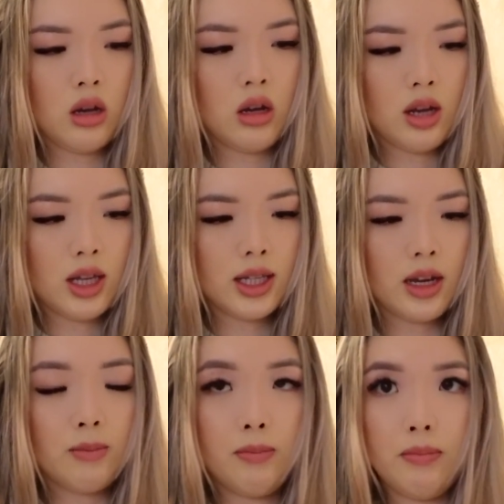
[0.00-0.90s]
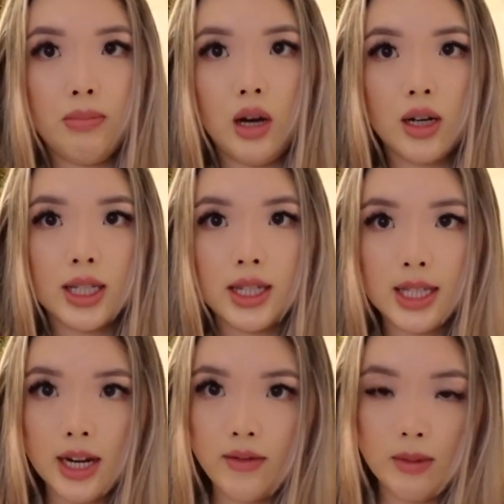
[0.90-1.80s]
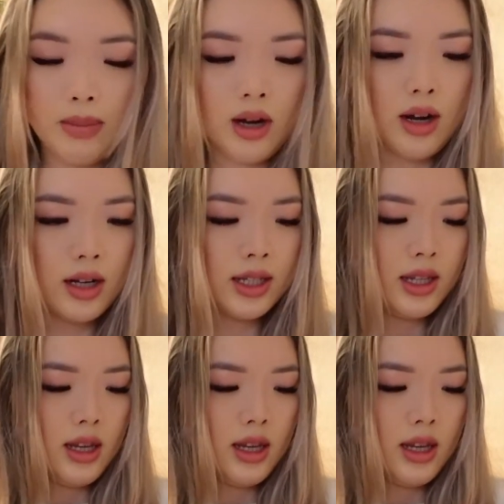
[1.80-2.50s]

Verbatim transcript: It's like a box inside of a box.